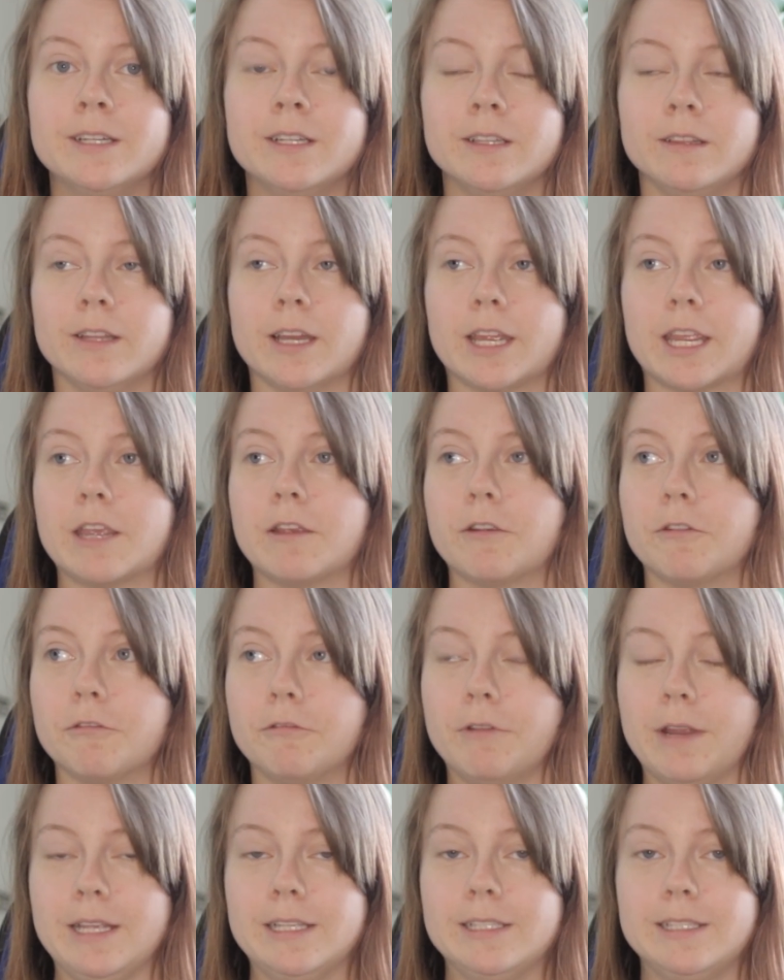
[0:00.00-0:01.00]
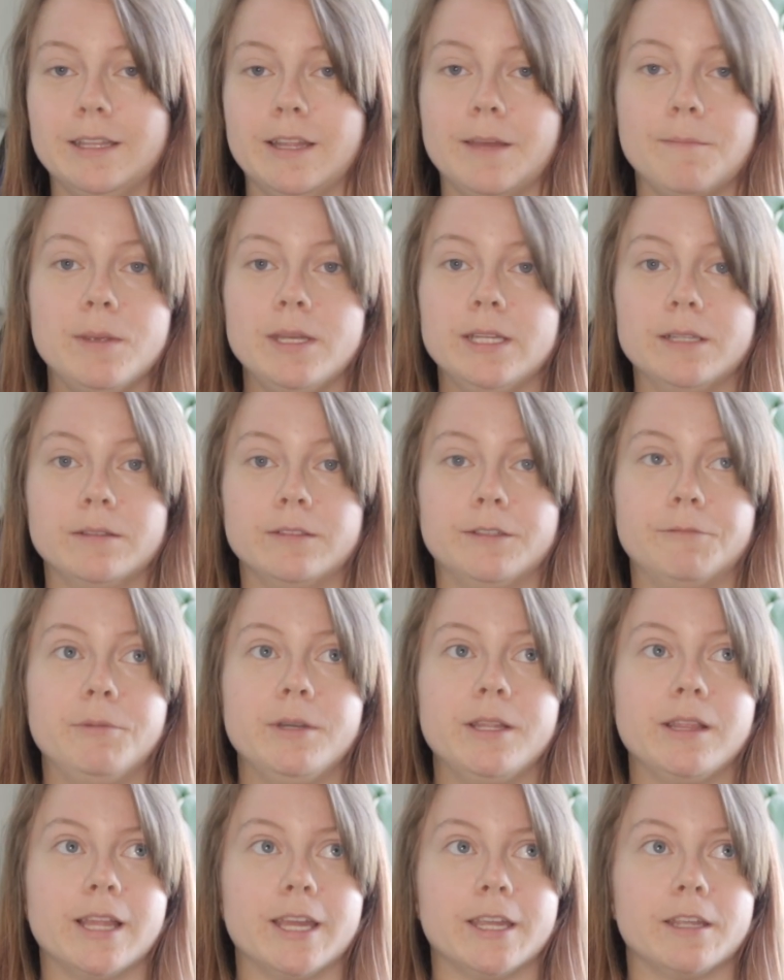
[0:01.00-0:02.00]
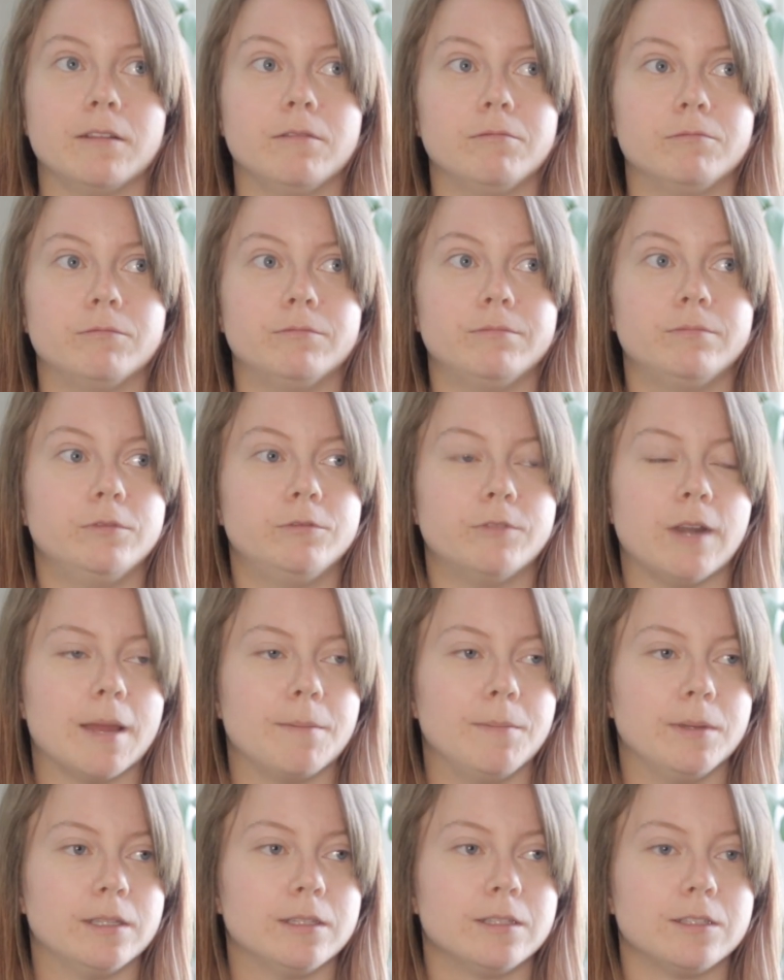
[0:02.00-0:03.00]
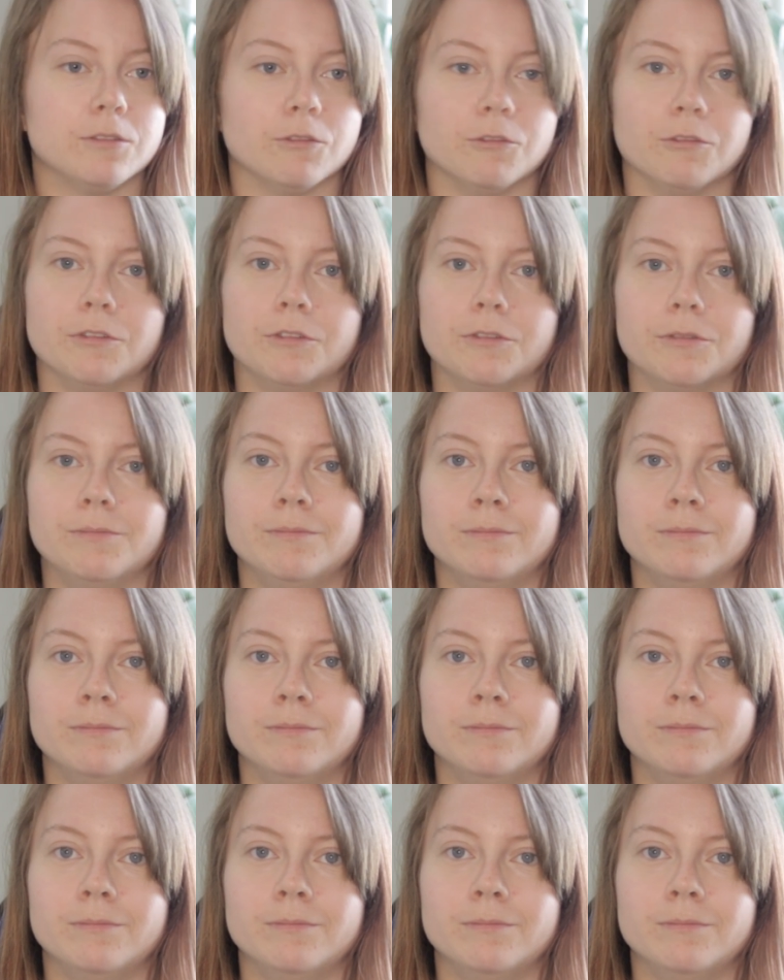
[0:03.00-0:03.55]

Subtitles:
like crazy. They breed like rabbits or